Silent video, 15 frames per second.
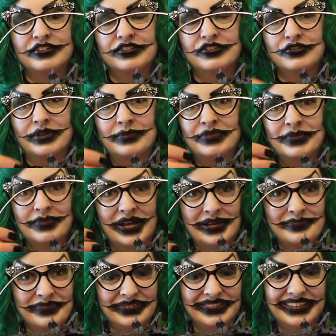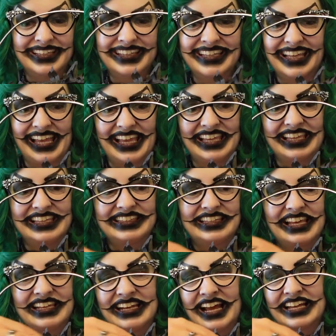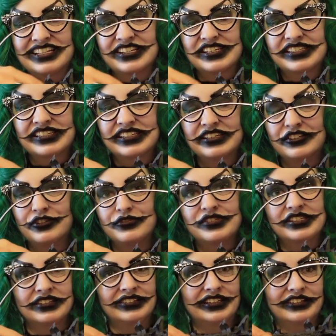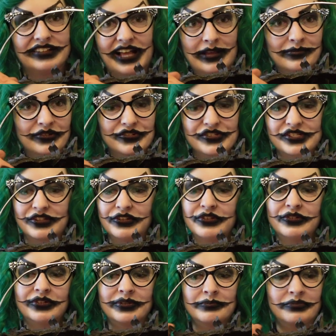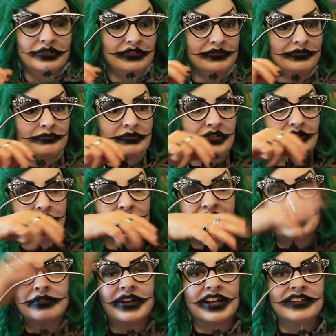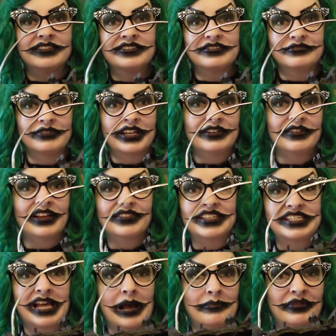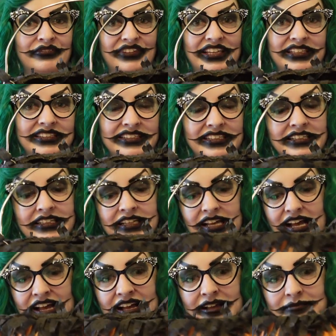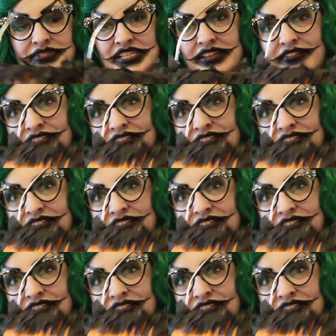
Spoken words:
trimmed them up, and then I just used a little Elmer's glue and put it right around the top of it to give